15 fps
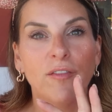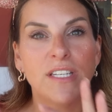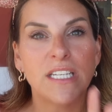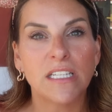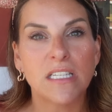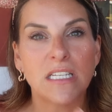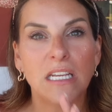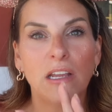
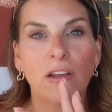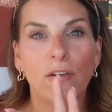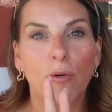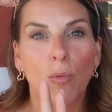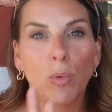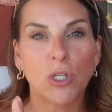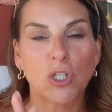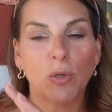Disney
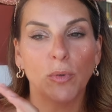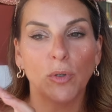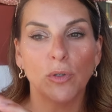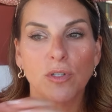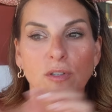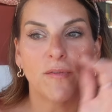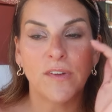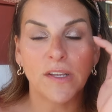
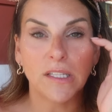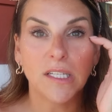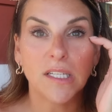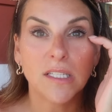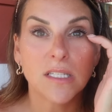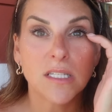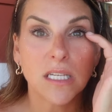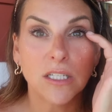Wishables villains?